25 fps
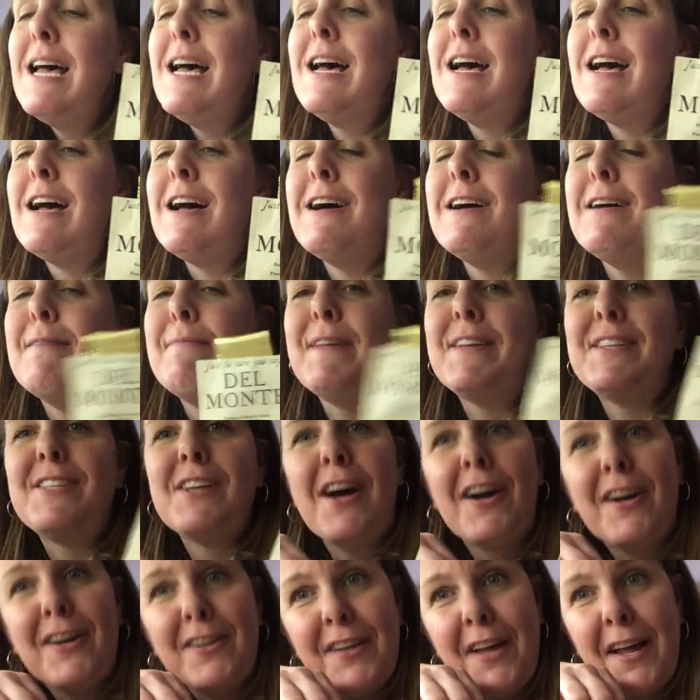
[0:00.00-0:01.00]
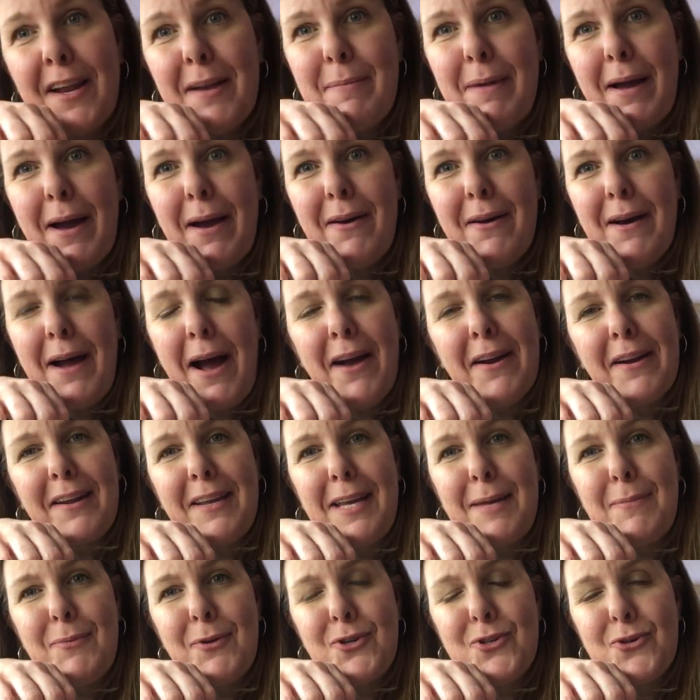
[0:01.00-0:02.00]
They talk a lot about how to
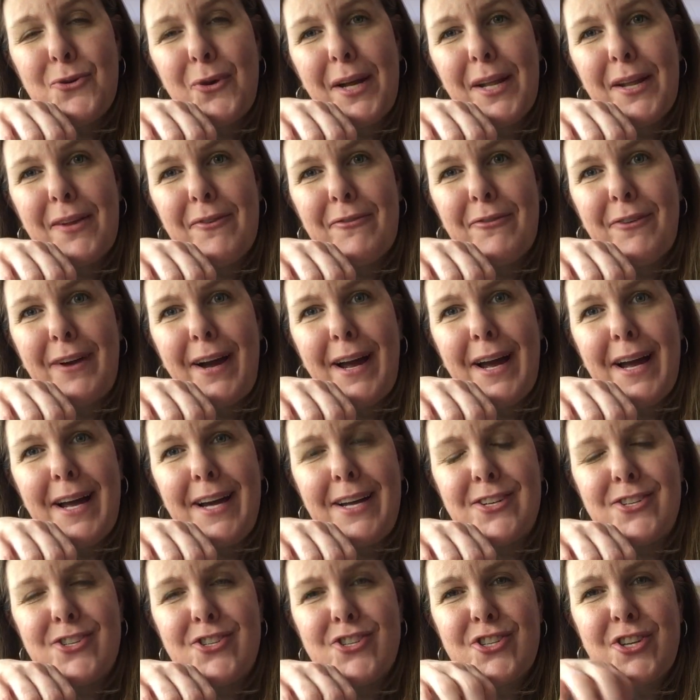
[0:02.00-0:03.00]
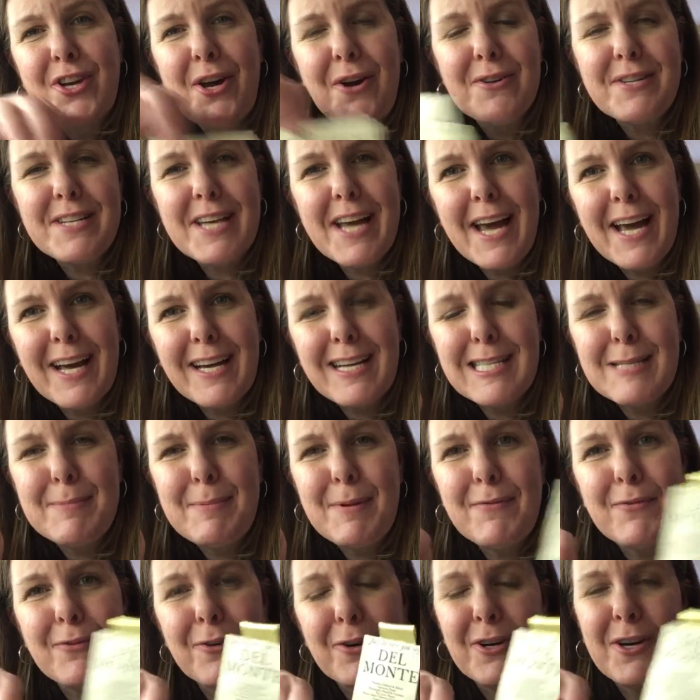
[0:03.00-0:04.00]
keep your toilet fresh, Kotex
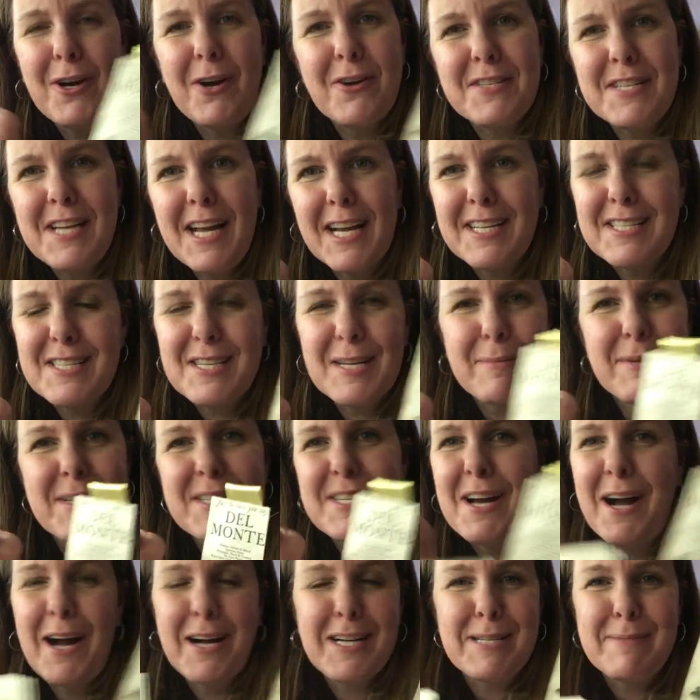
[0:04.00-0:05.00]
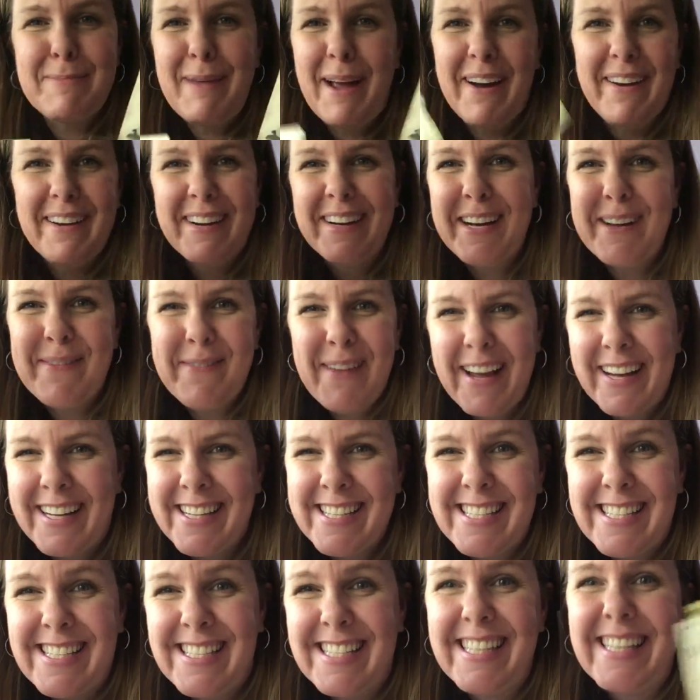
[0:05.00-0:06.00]
before Kotex could be talked about in a
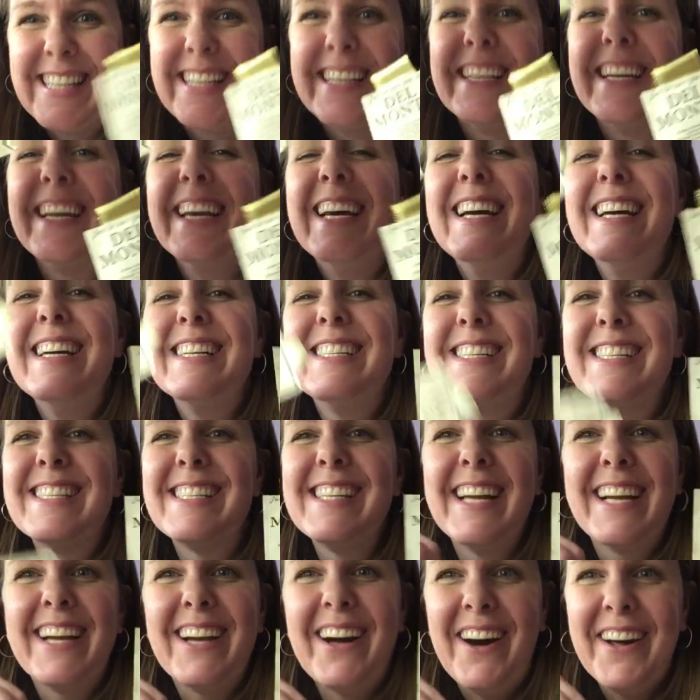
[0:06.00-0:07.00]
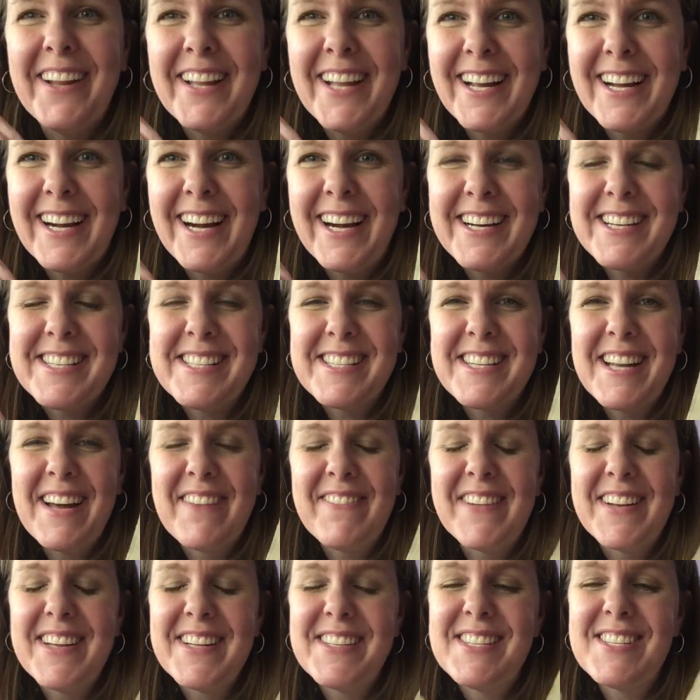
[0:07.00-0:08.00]
magazine, just like all that kind of
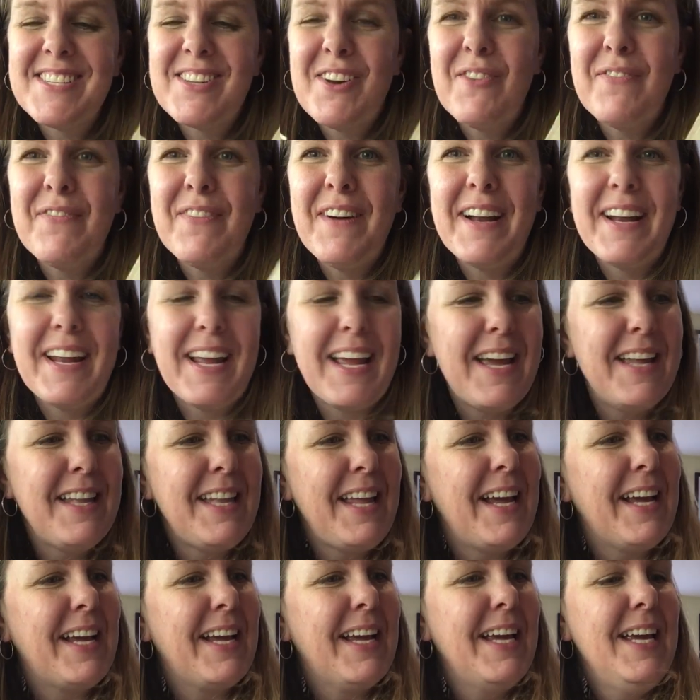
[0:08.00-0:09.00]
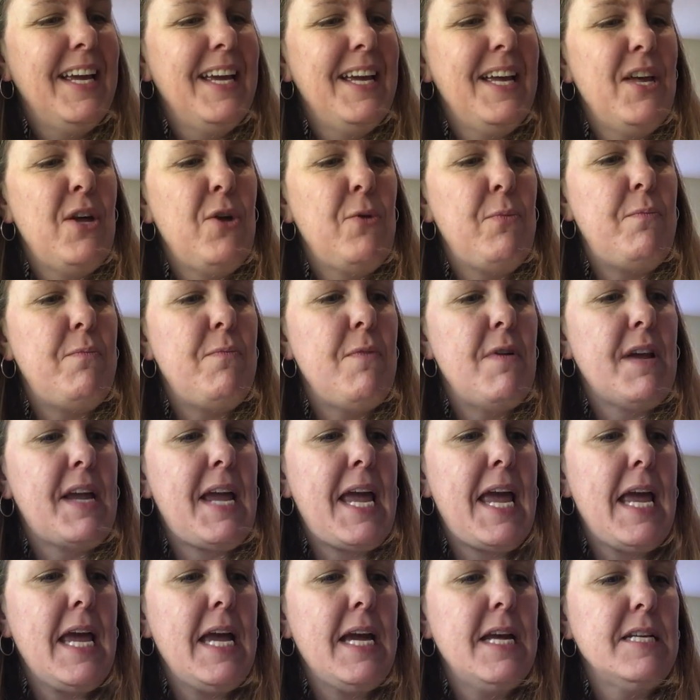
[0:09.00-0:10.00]
stuff, and it's so funny. And like
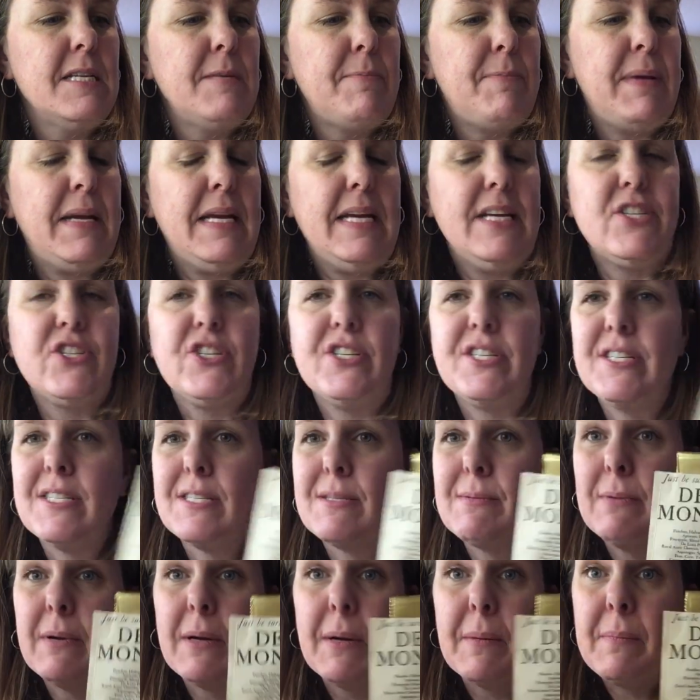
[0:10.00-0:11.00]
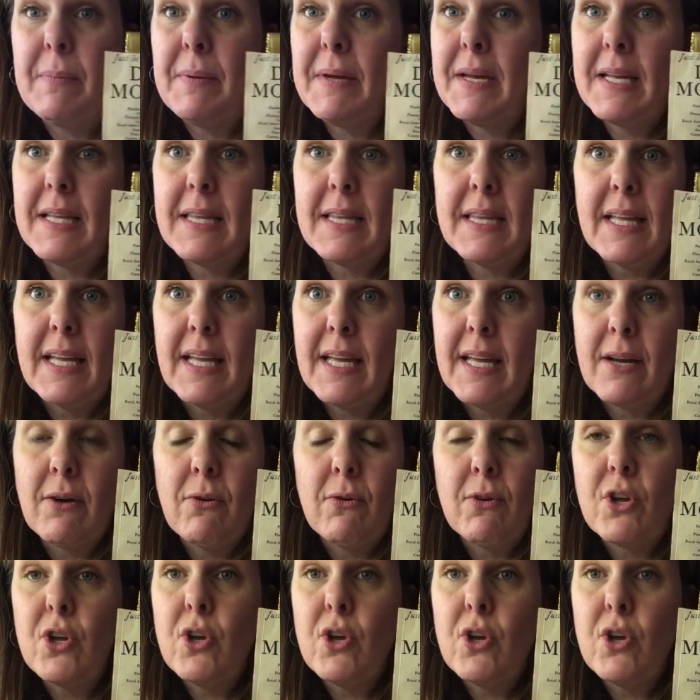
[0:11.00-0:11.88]
canned peaches were a big thing.